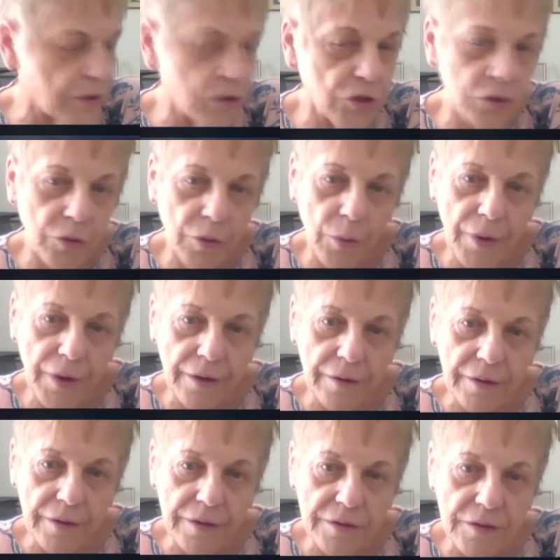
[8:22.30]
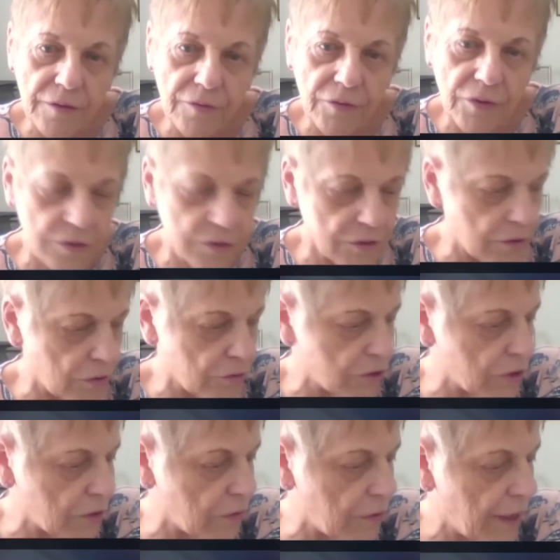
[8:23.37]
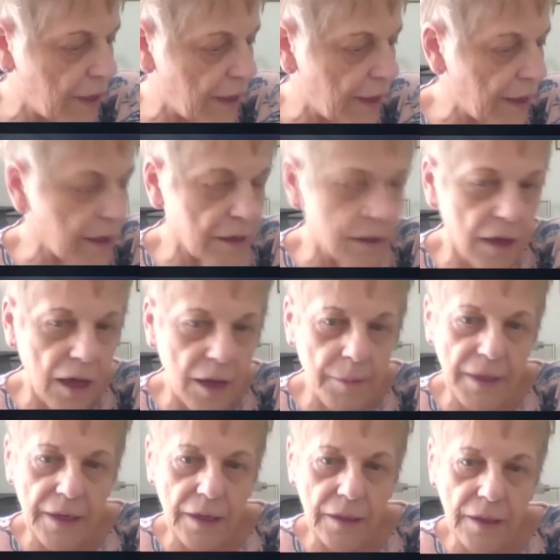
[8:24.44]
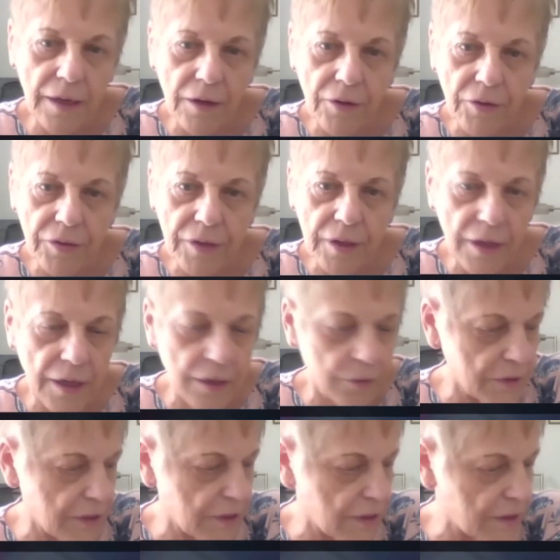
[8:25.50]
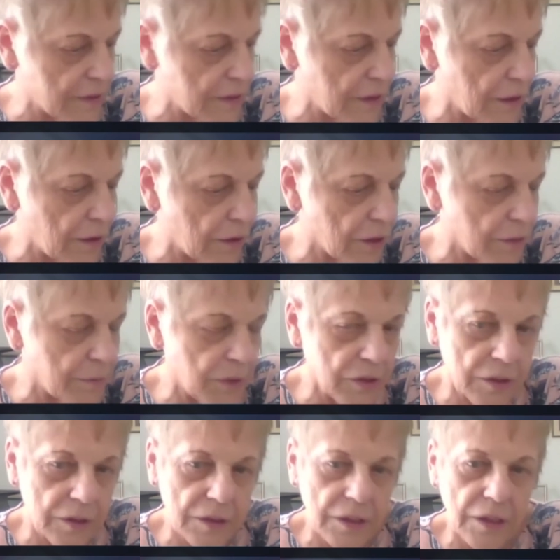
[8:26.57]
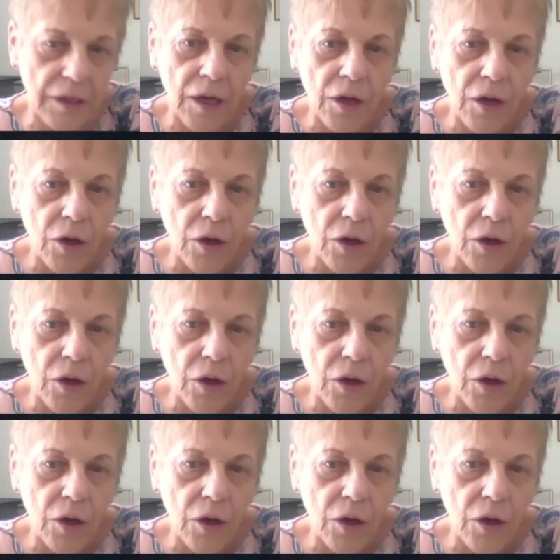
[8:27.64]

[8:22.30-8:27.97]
new awareness of the social, economic, and health inequities in our community.